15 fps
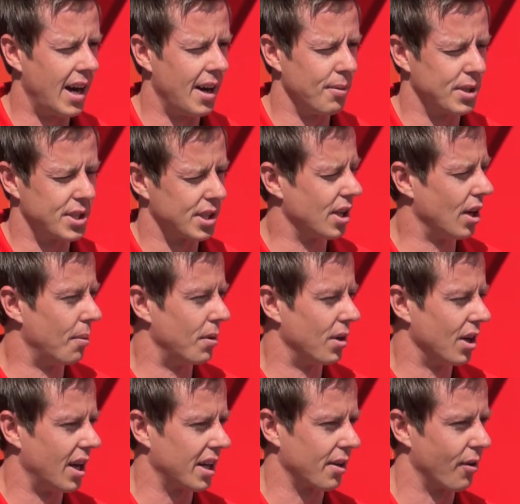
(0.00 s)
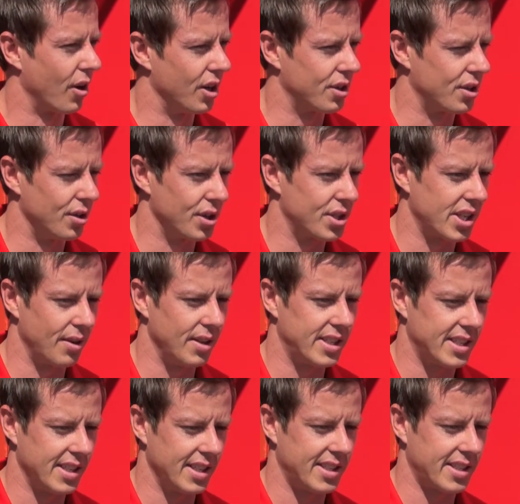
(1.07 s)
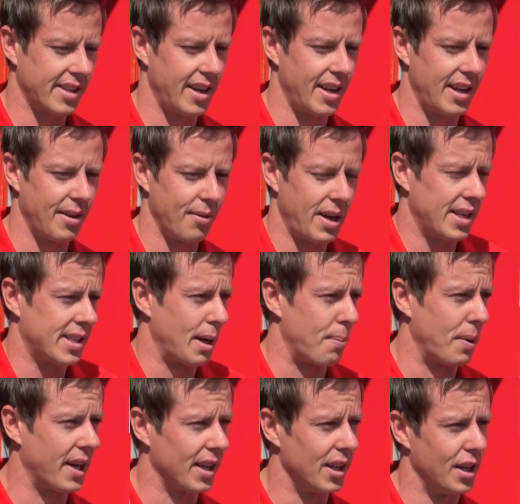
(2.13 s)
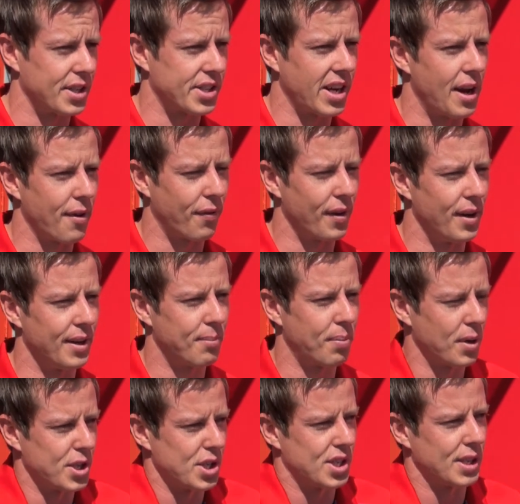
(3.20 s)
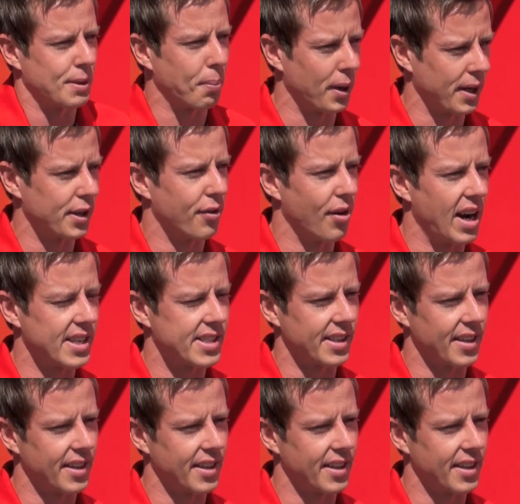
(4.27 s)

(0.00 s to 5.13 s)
which is a lot more like a road course. So it's it's ends up being a lot safer and produces pretty good racing,